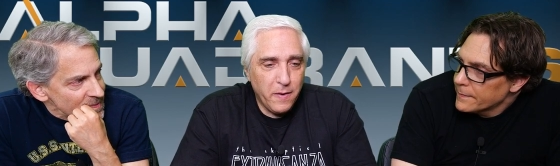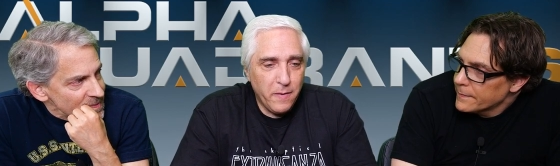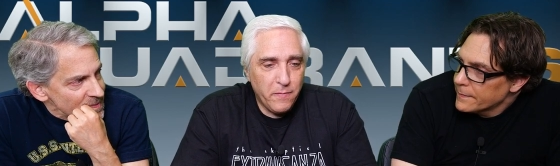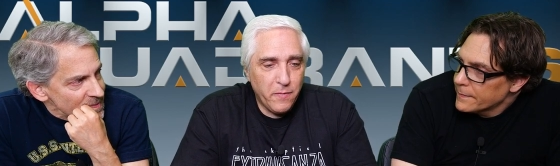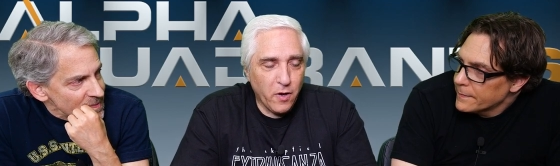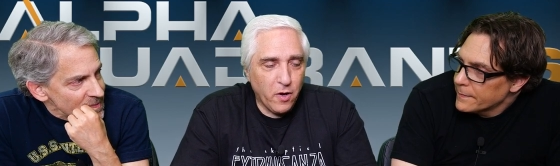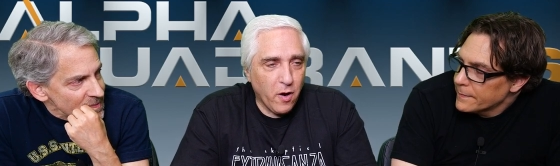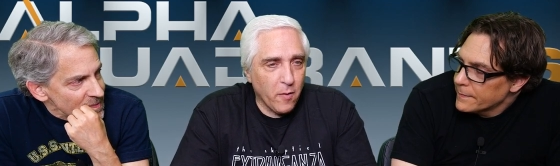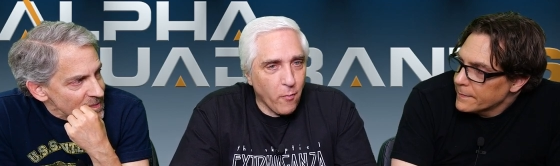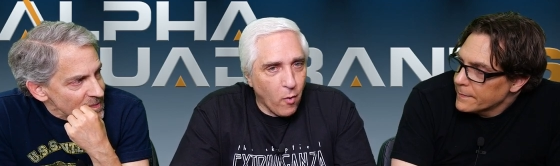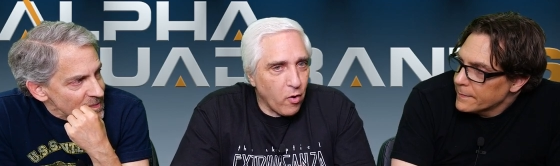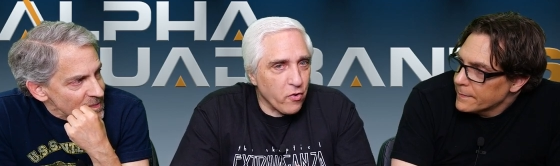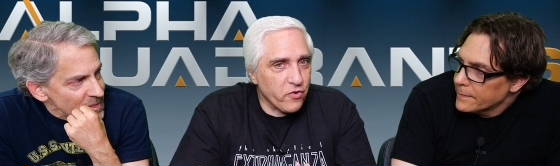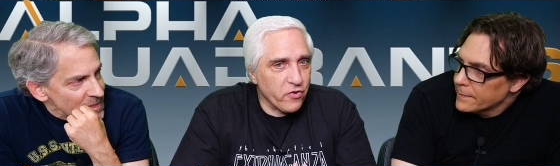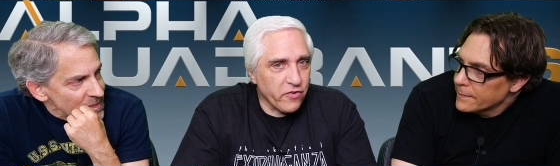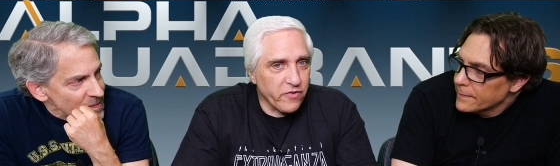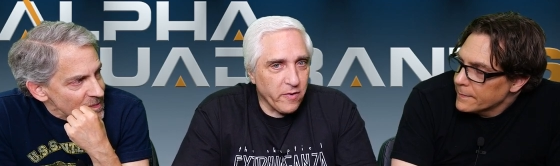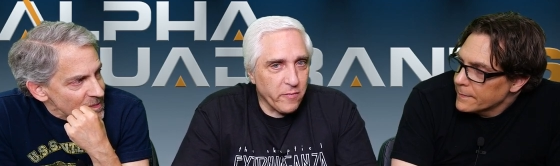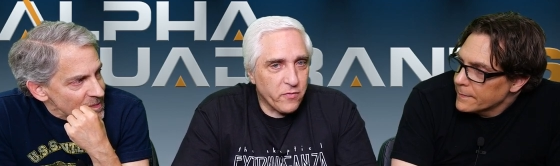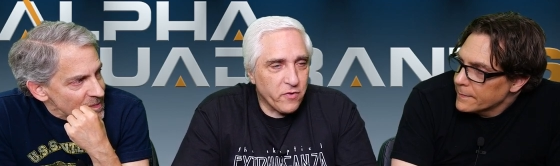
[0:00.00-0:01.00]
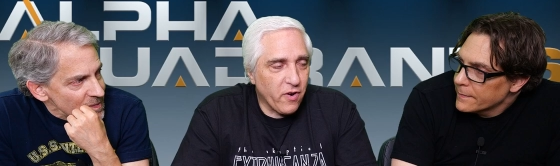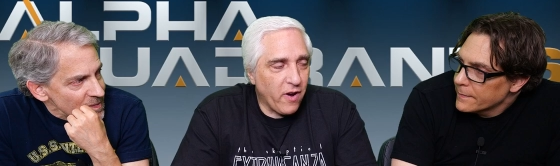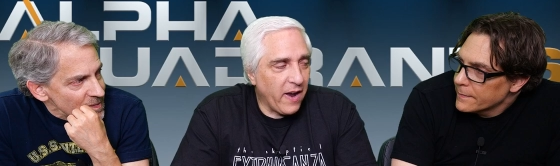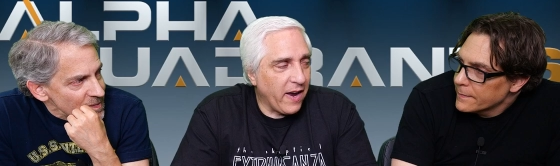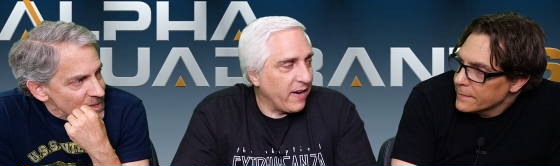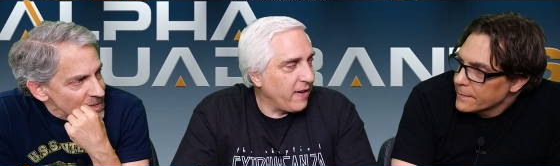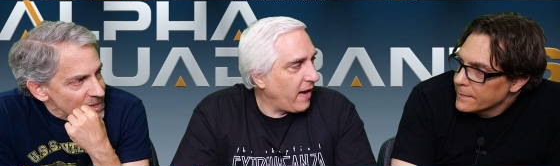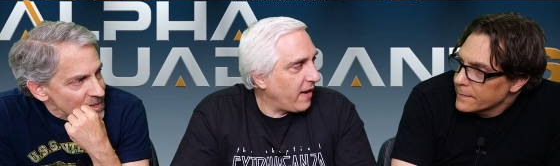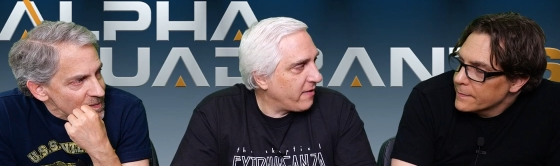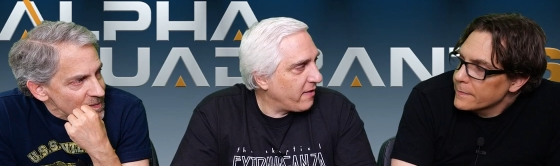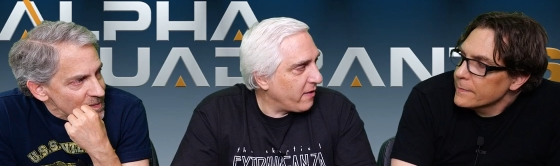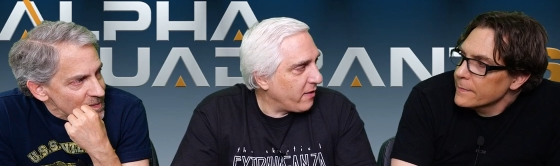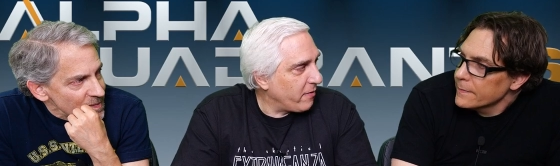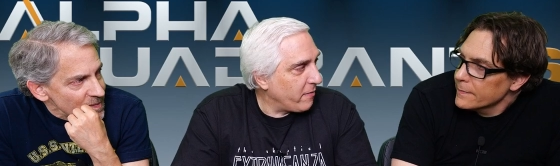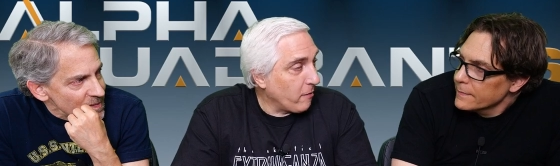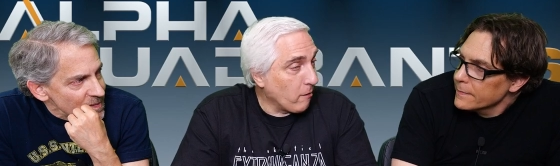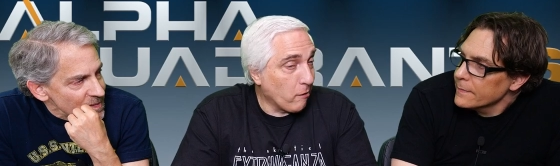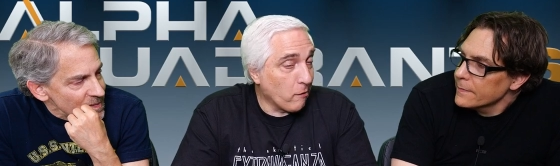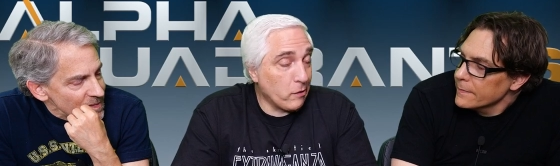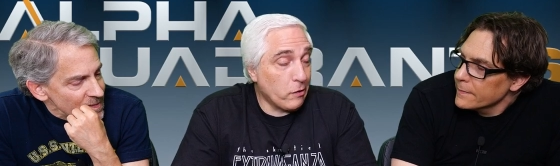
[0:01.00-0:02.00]
Speaker 1: the commercials I'm trying not to
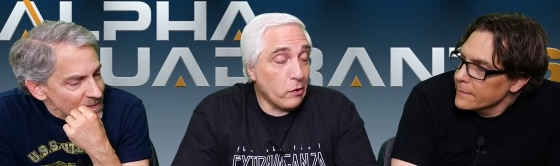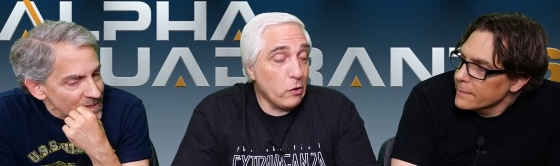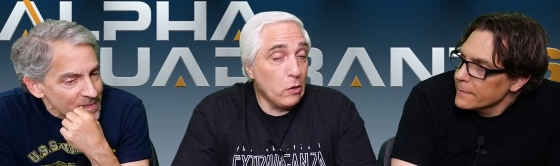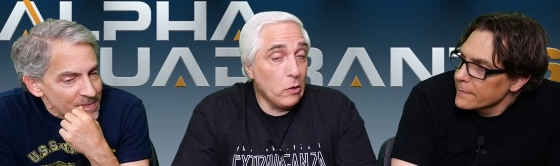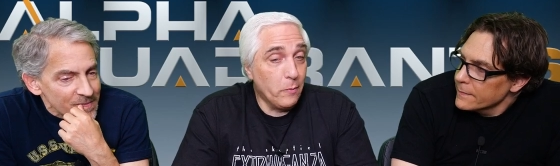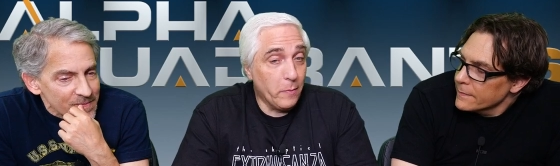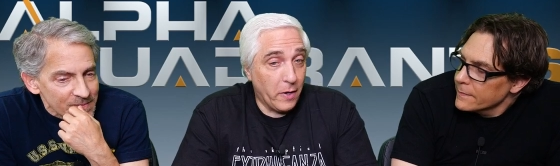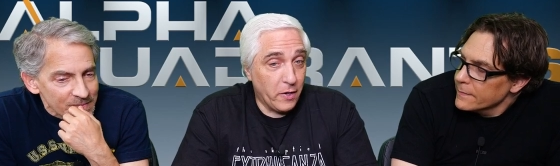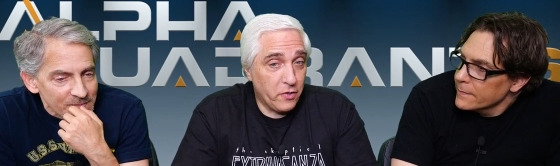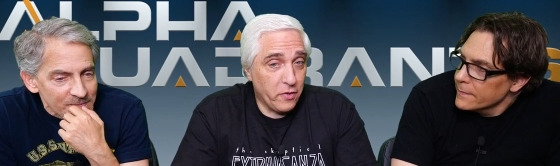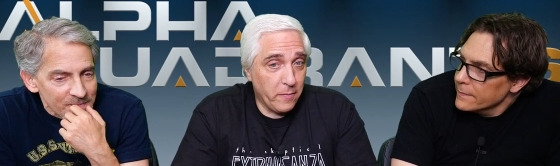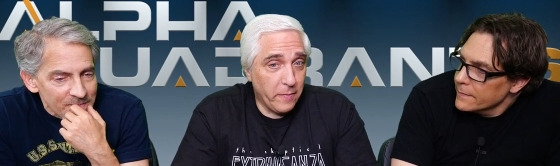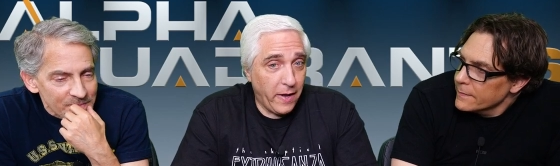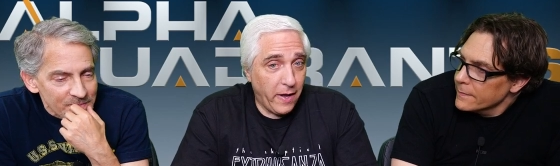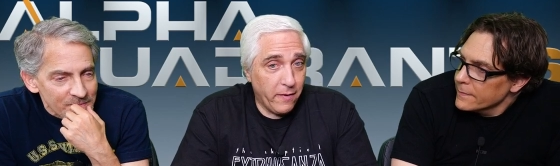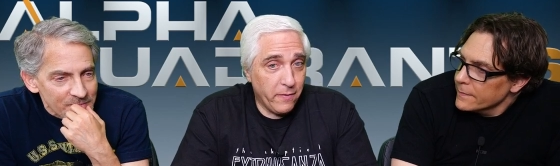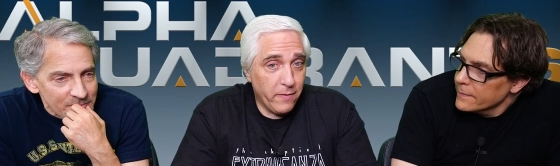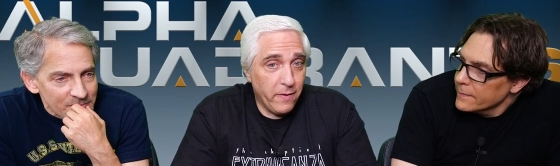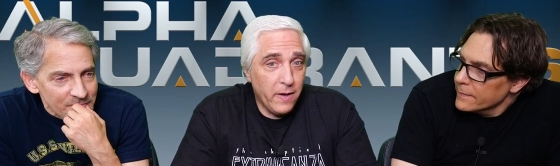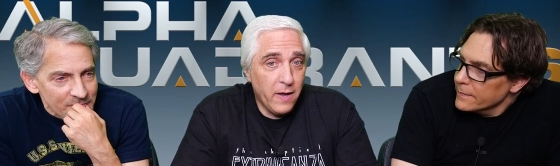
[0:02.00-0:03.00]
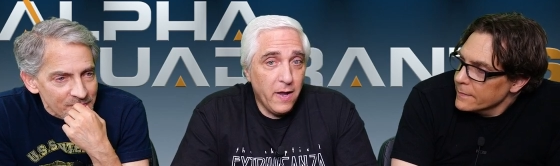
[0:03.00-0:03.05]
learn too much about.